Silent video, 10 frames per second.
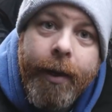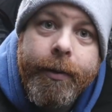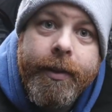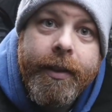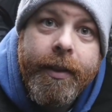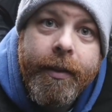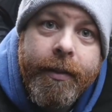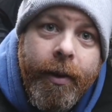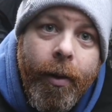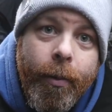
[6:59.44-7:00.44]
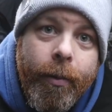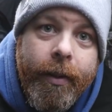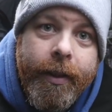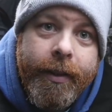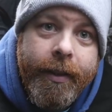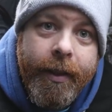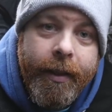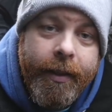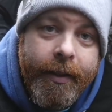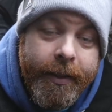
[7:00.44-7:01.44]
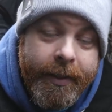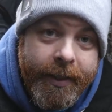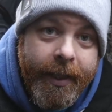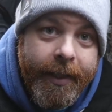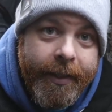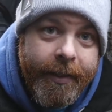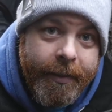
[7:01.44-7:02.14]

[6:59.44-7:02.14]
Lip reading: out the hole in the side